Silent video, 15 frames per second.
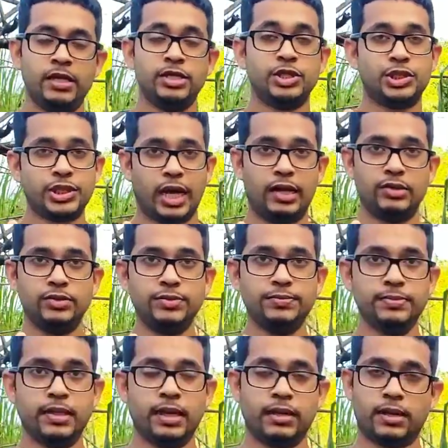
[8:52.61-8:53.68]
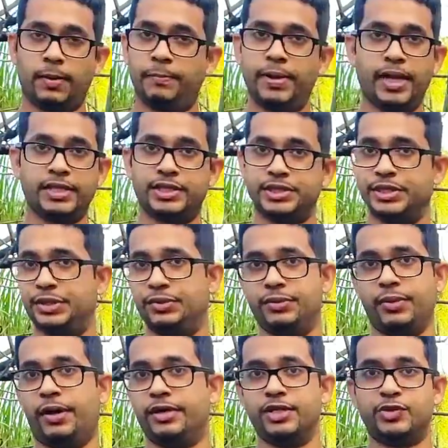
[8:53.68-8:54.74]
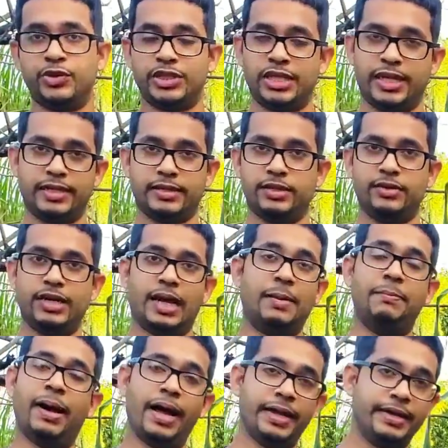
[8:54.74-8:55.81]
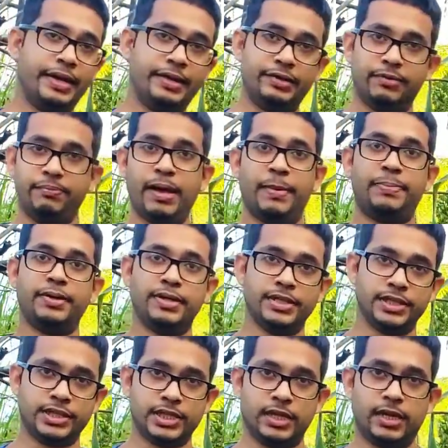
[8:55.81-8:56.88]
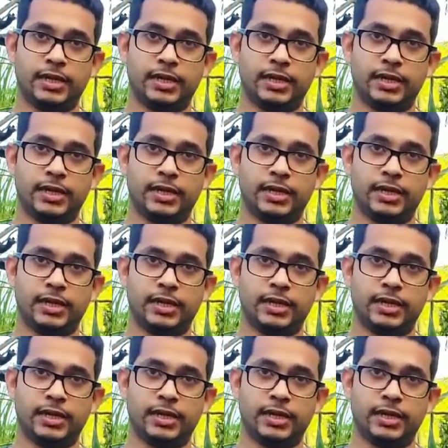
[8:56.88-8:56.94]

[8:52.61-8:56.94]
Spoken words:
shallow compared to other trees like like a bygone or peppers,